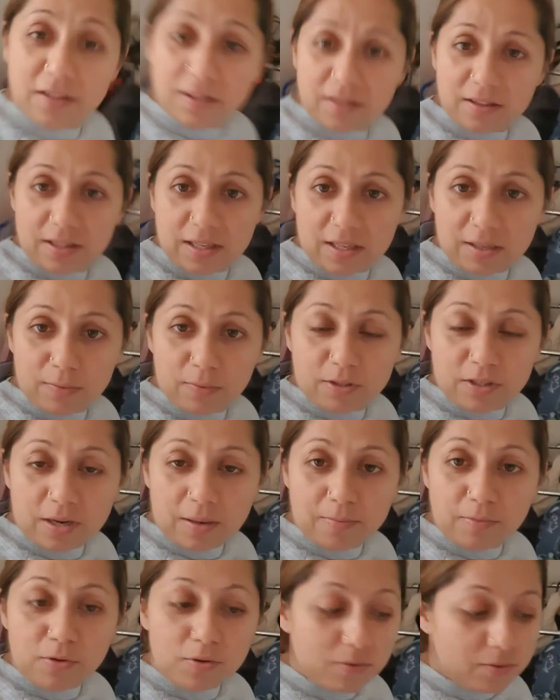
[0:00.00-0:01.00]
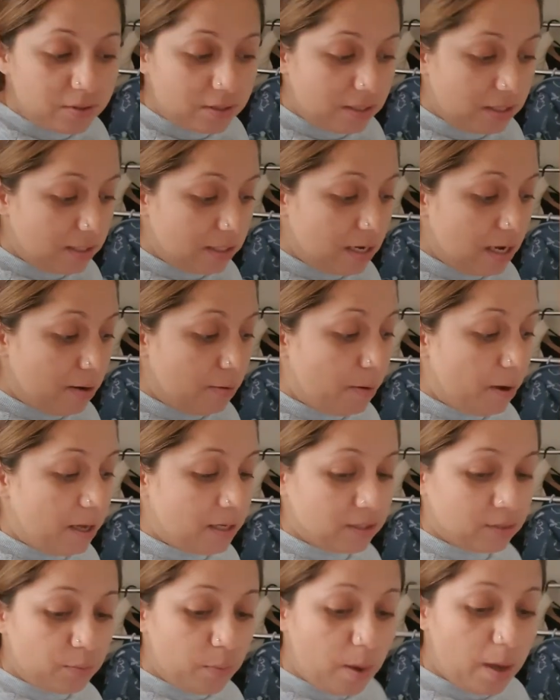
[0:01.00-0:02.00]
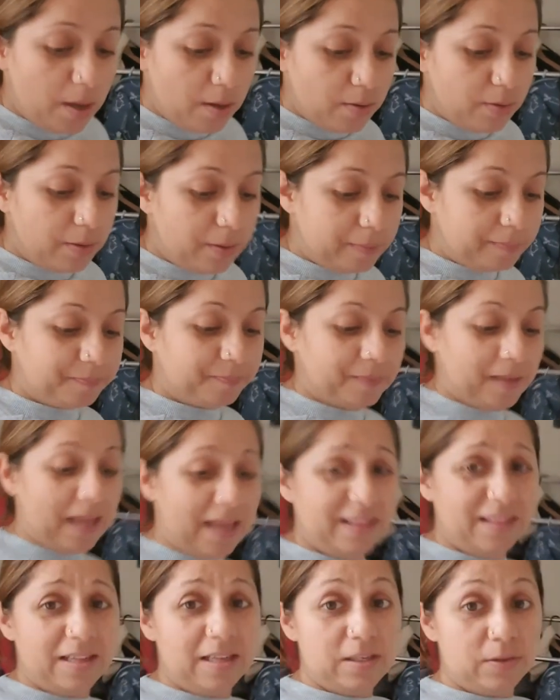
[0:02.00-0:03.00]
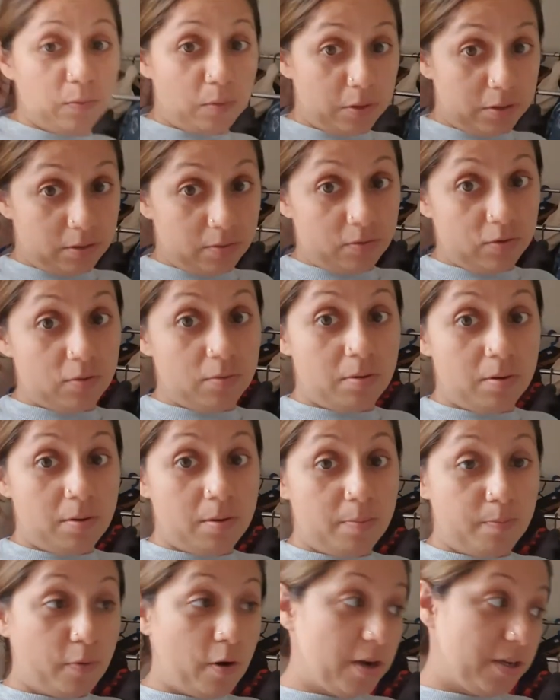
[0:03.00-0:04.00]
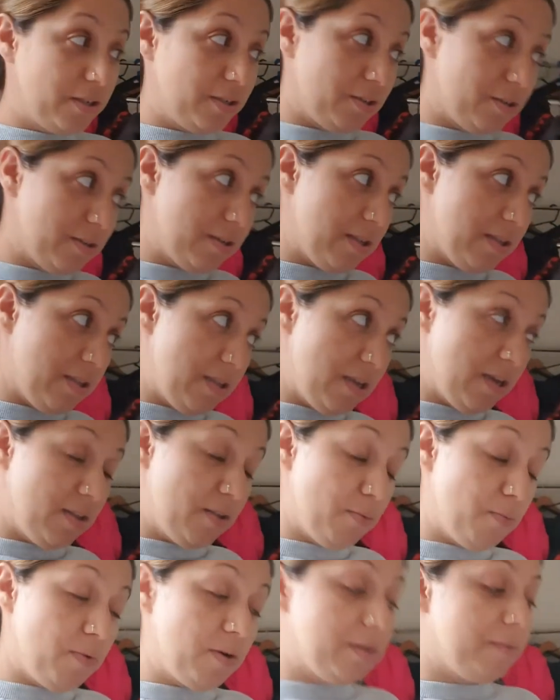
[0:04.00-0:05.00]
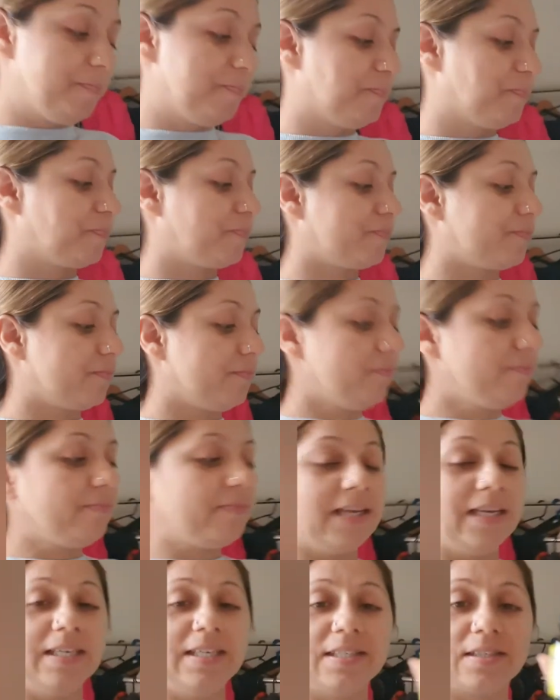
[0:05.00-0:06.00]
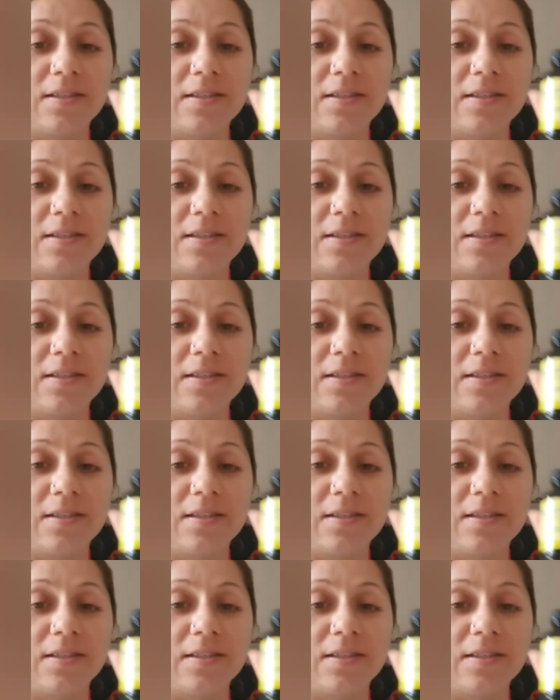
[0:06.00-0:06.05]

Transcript: thing which I'm using now as well, and this was pricier than the other one, is